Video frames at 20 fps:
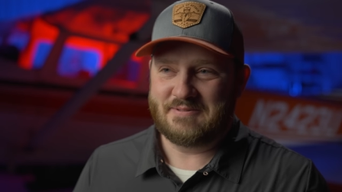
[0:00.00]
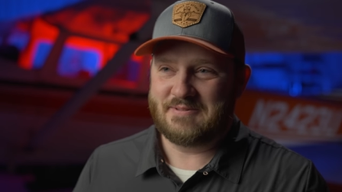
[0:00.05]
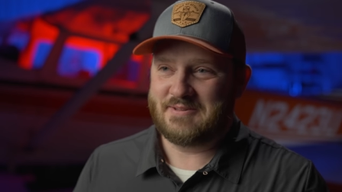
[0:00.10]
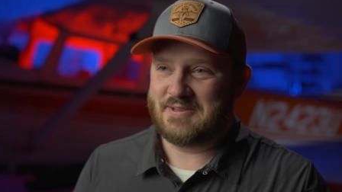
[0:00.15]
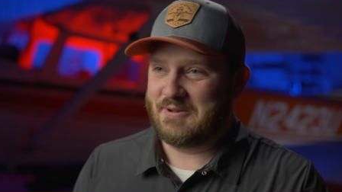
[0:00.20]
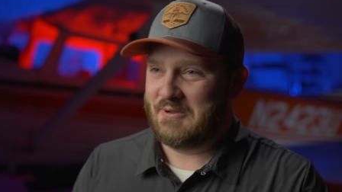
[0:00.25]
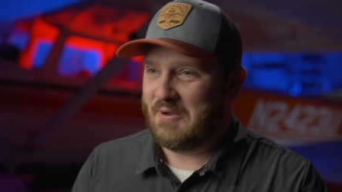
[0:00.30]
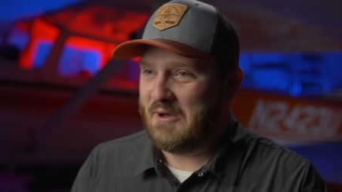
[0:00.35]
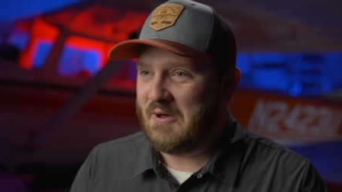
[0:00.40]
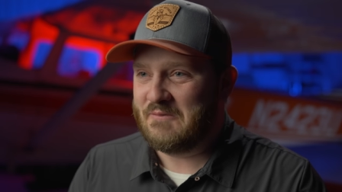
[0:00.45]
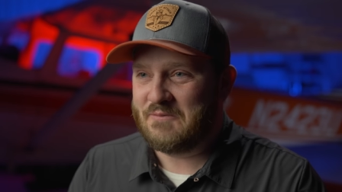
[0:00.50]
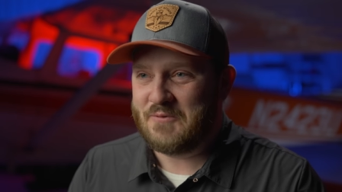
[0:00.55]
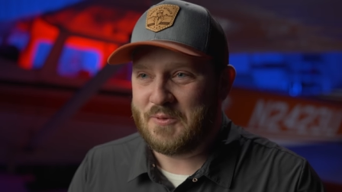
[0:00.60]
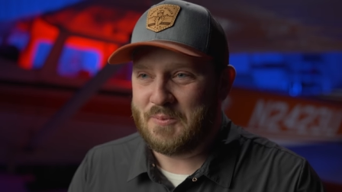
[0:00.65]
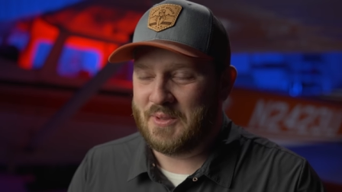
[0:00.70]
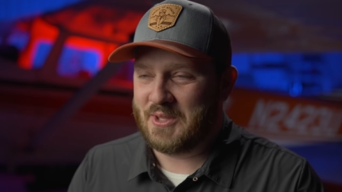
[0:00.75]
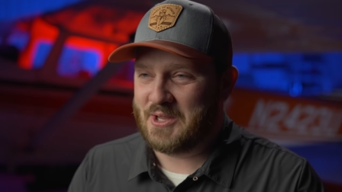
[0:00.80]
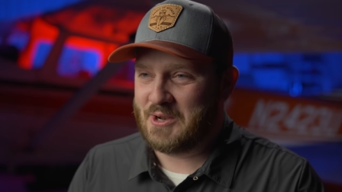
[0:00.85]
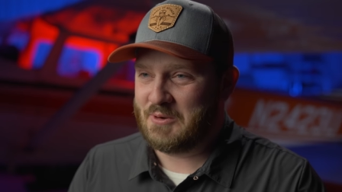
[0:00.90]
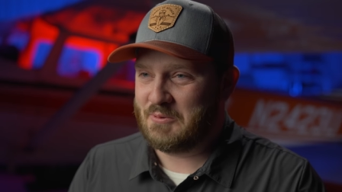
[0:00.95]
you know
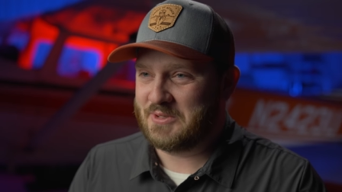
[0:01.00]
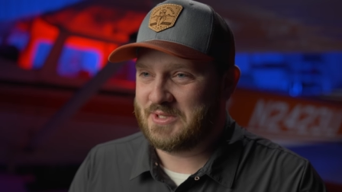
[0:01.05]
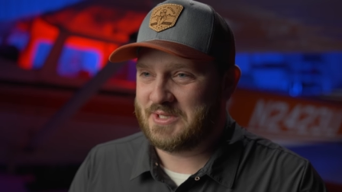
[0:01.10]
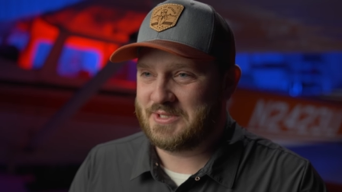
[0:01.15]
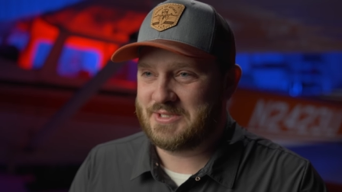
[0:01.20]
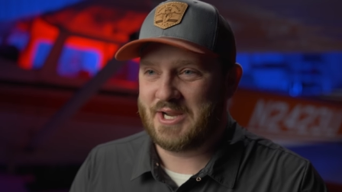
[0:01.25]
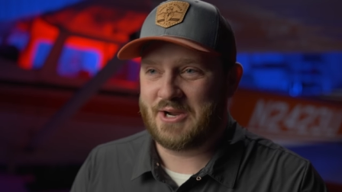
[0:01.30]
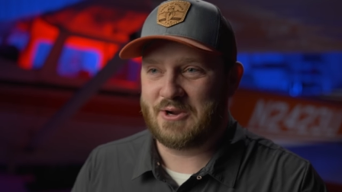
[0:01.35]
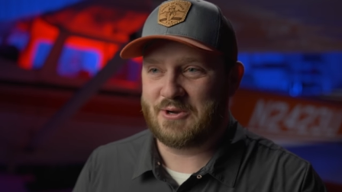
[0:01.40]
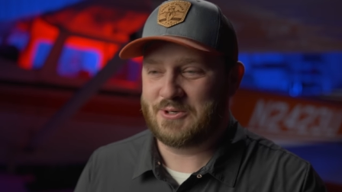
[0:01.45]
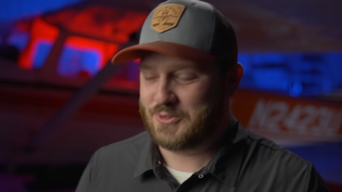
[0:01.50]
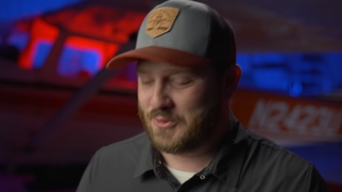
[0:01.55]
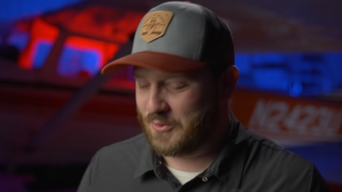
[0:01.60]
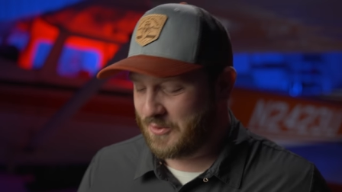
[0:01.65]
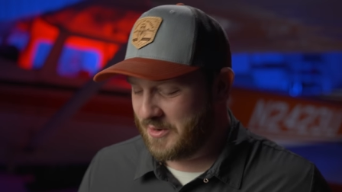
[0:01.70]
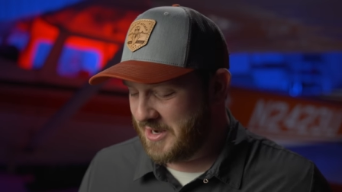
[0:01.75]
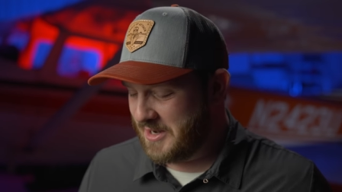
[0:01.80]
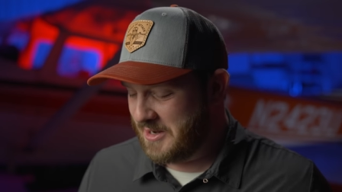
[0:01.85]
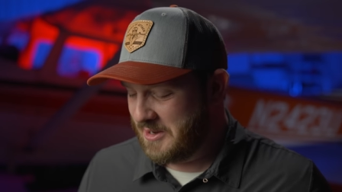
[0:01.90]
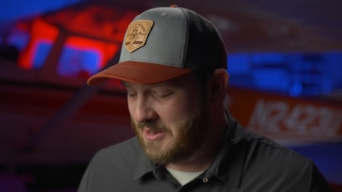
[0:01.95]
unfamiliar with the
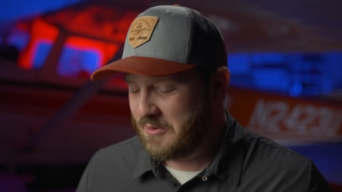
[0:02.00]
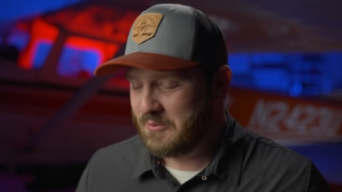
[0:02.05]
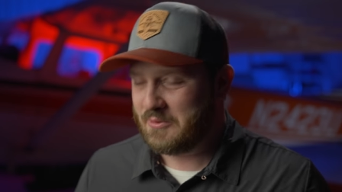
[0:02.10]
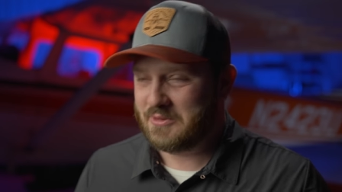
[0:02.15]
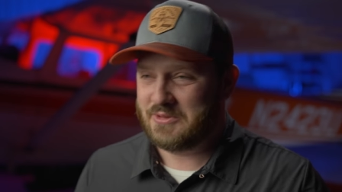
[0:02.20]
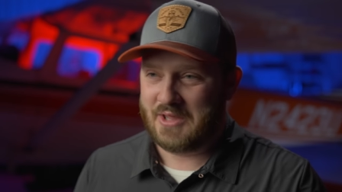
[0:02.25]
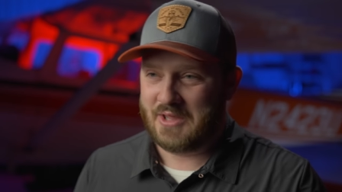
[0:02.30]
territory with